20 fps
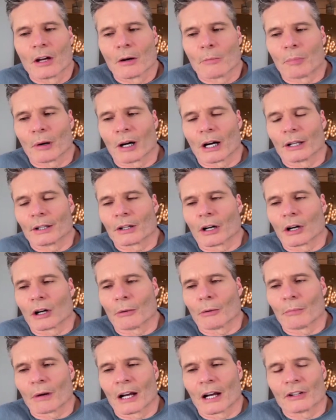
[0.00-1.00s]
But
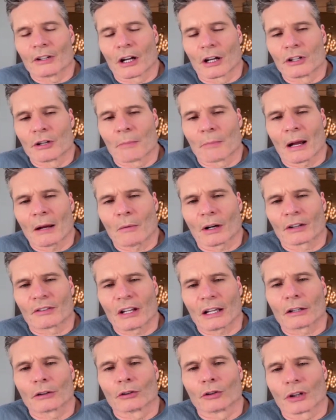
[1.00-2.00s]
you might want
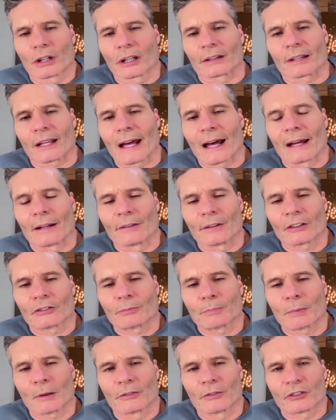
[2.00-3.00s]
to take a look at that. That's
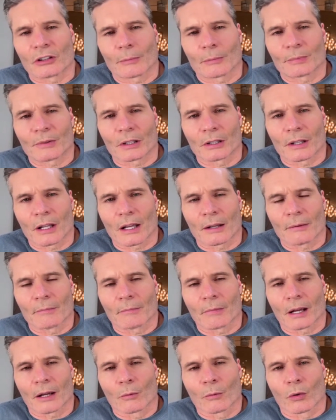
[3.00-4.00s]
been something that
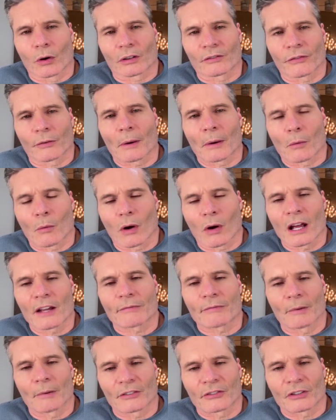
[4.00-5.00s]
might work for my
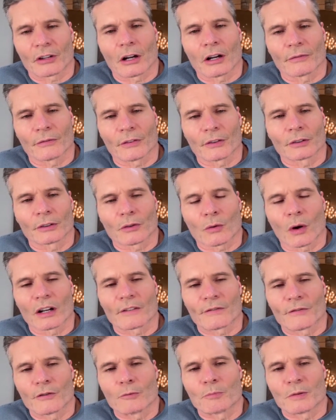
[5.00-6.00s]
wife, myself, and quite a
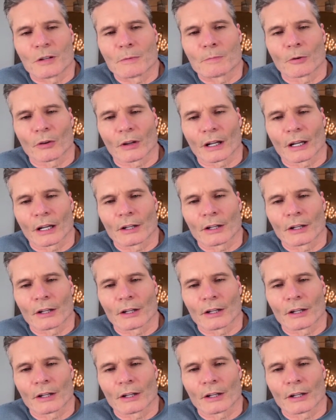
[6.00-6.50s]
few people that I